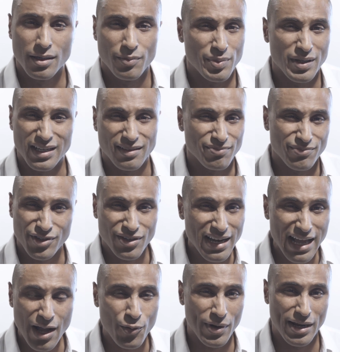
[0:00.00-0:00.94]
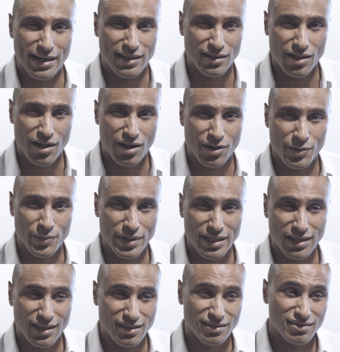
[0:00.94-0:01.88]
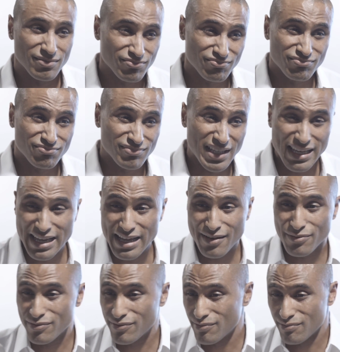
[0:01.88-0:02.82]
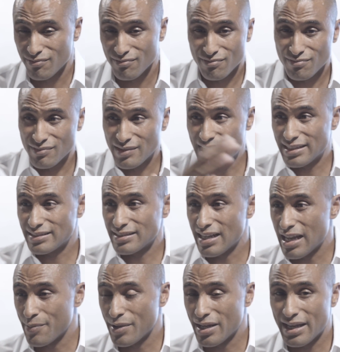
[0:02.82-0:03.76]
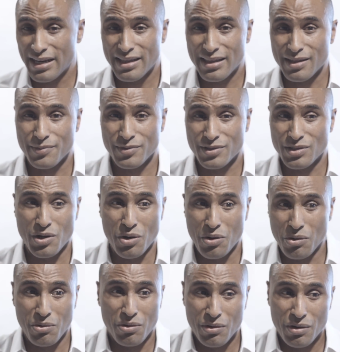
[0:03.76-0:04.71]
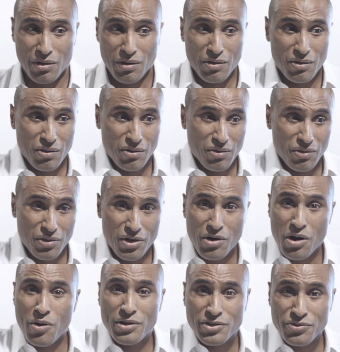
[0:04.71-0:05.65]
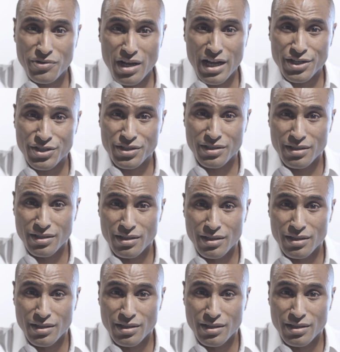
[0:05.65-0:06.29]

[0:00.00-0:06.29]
but they're not waiting longer because they have less time ahead of them, so they're always rushed.